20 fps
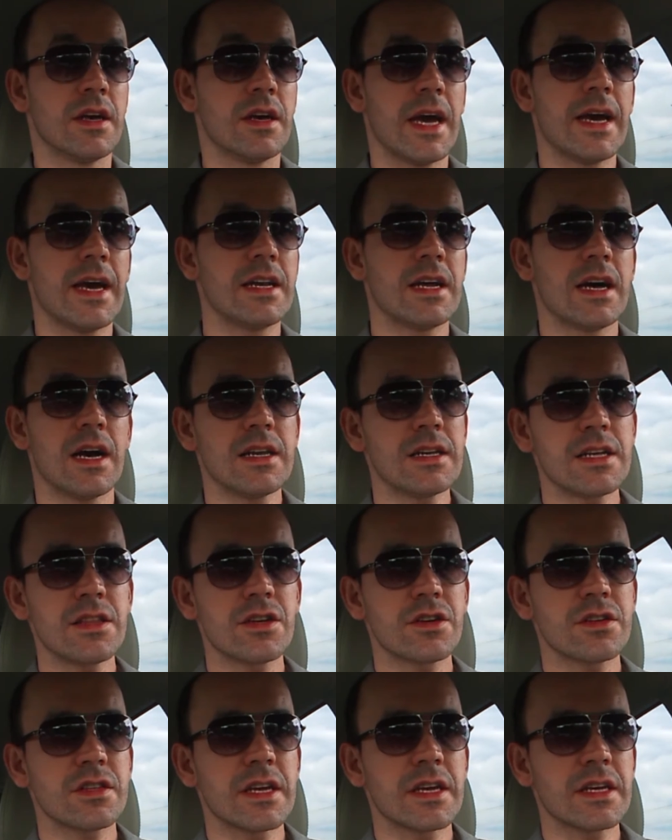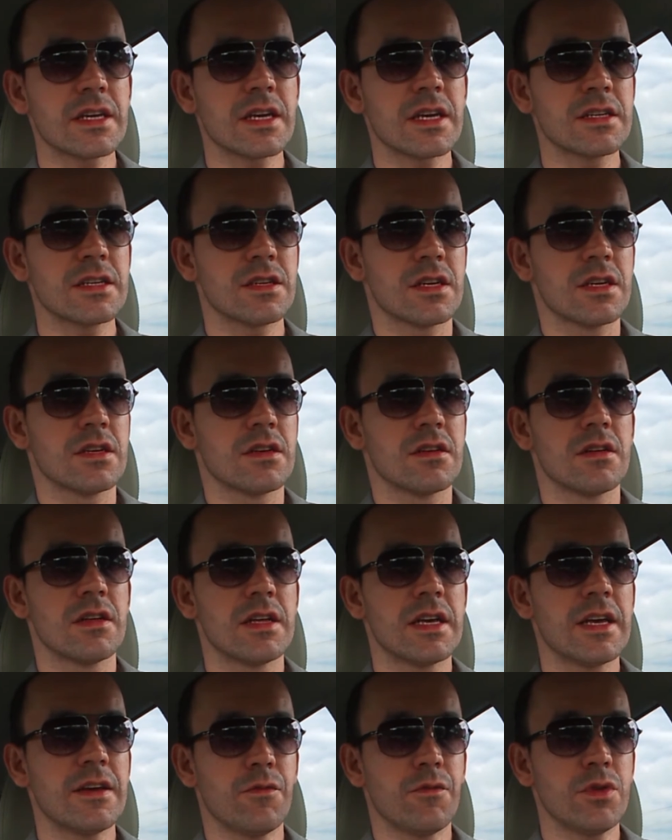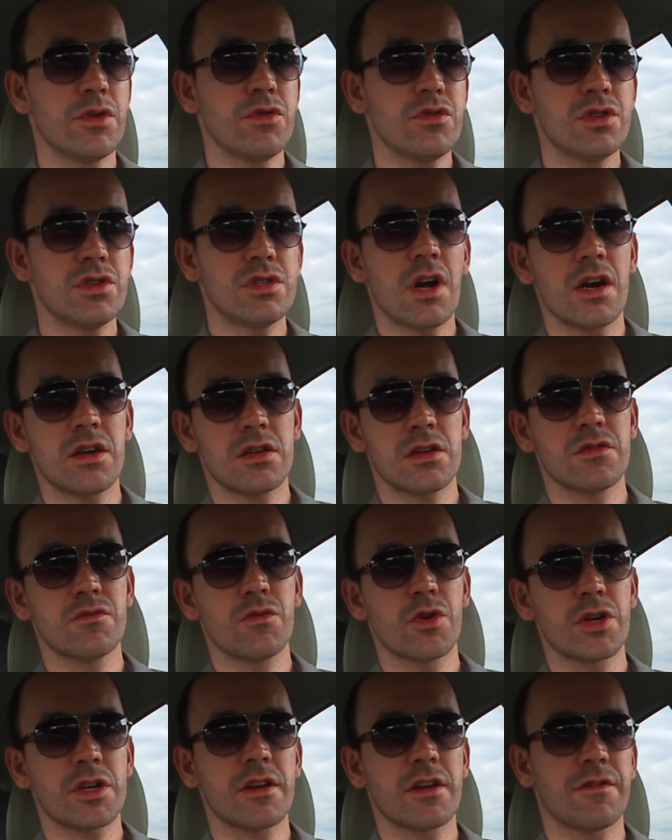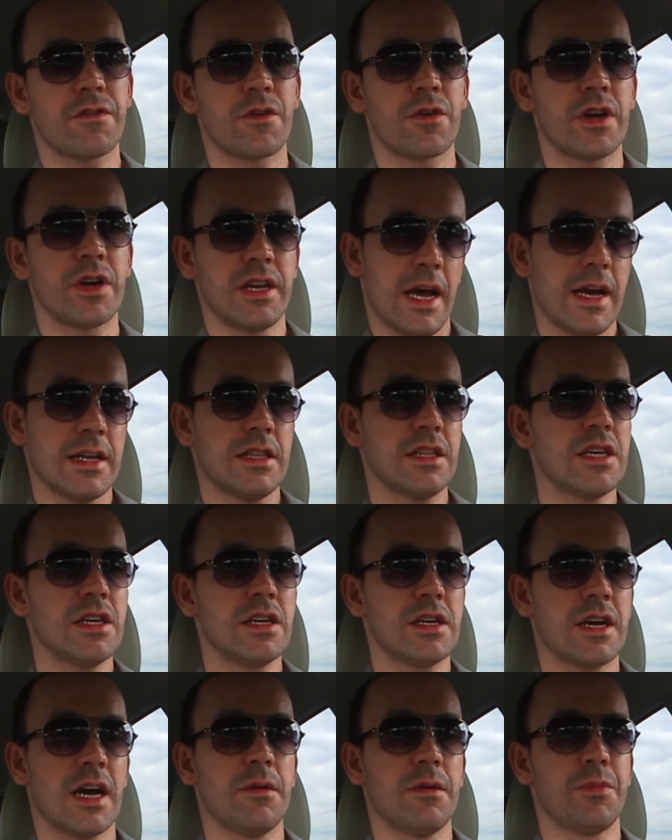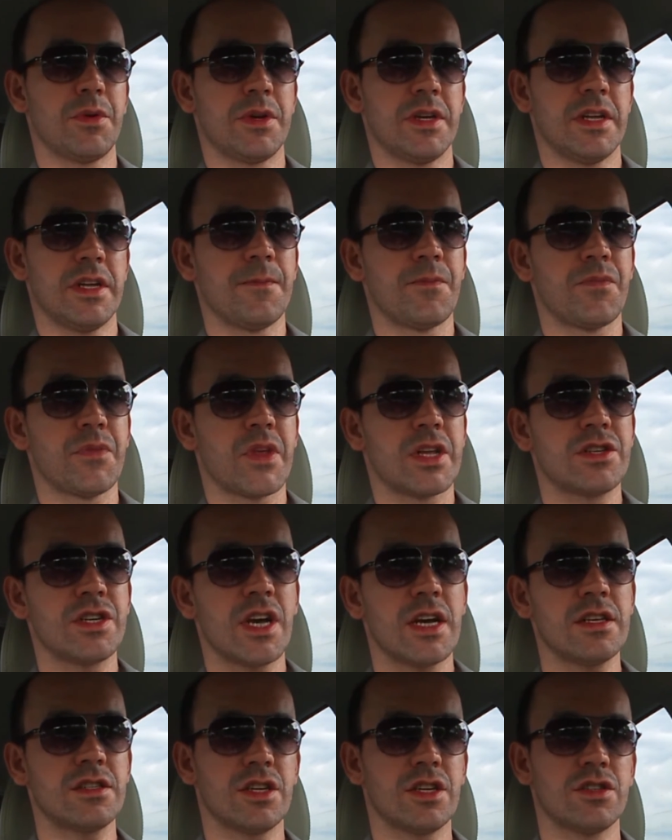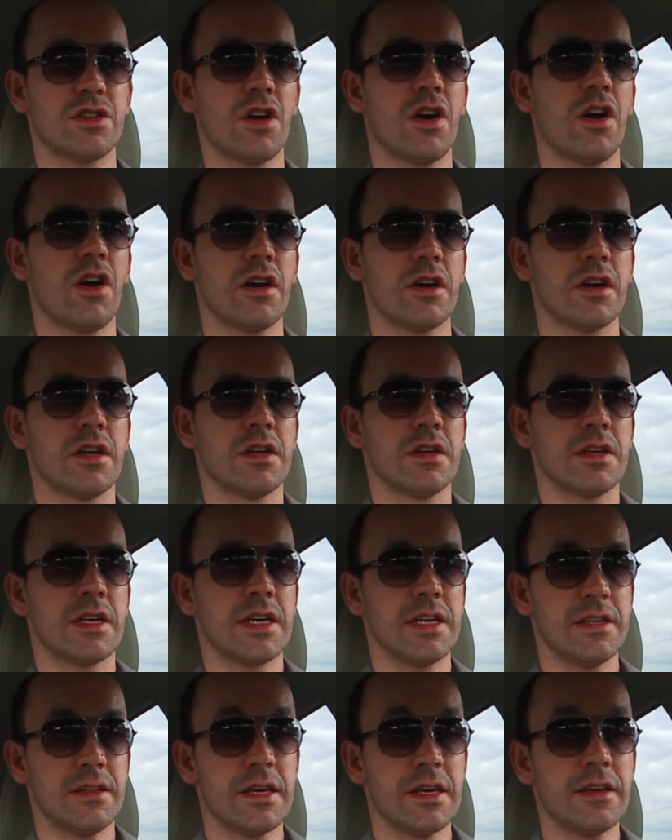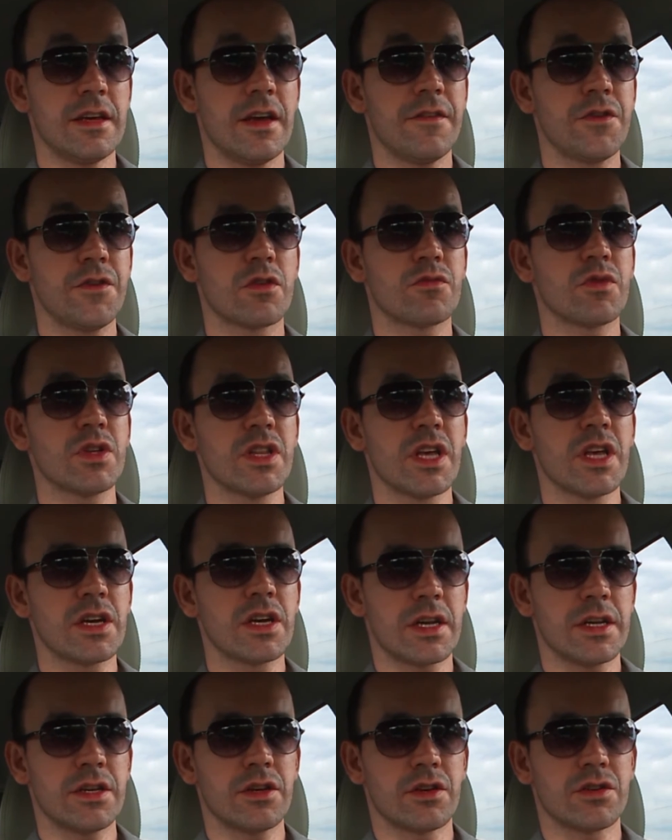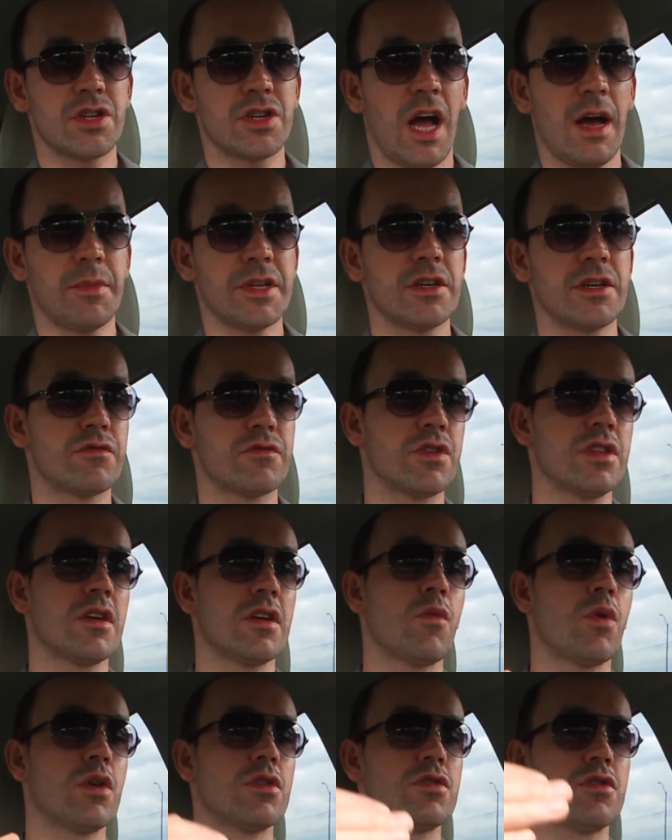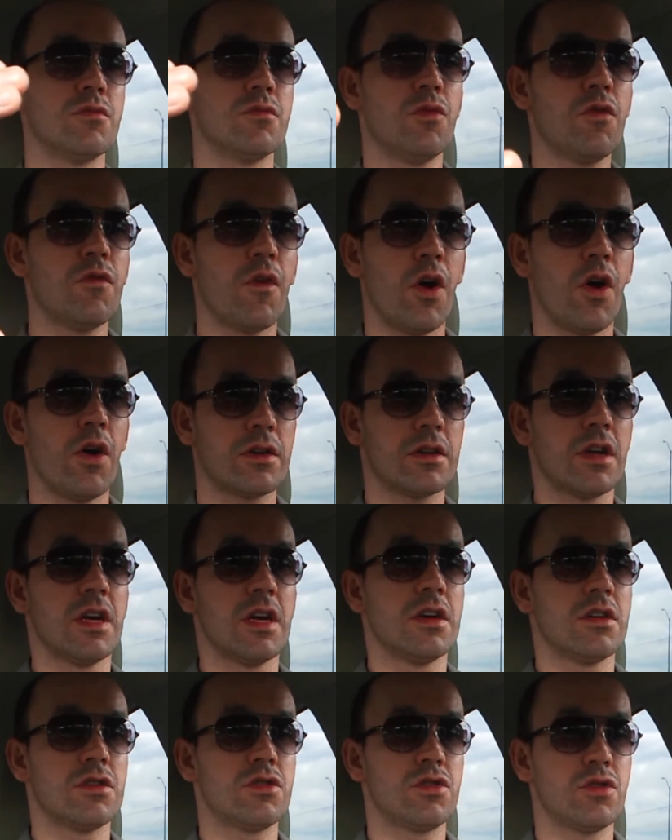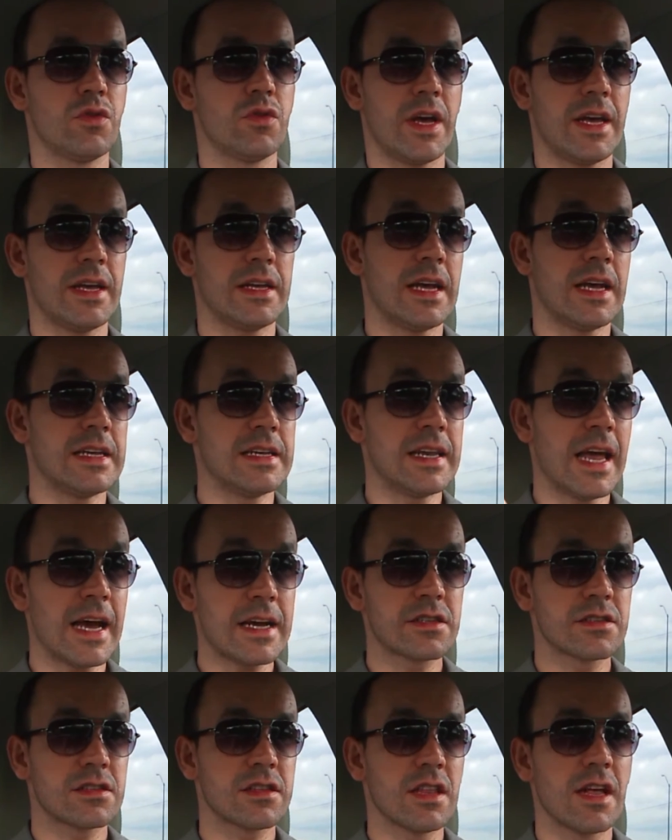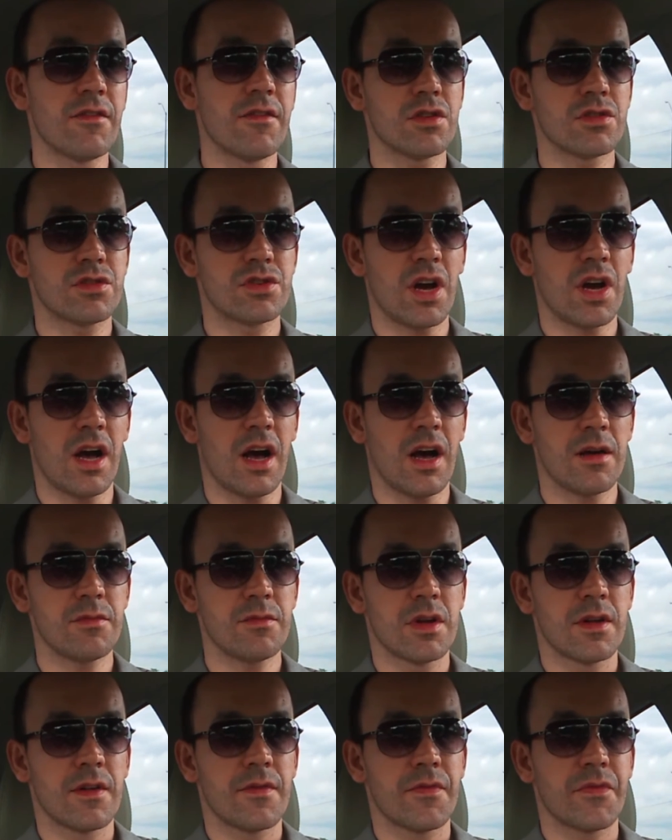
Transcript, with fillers: And another thing is, when you start working for an IT company, chances are, if you're really good at your job and you really want to move on to a next-level job,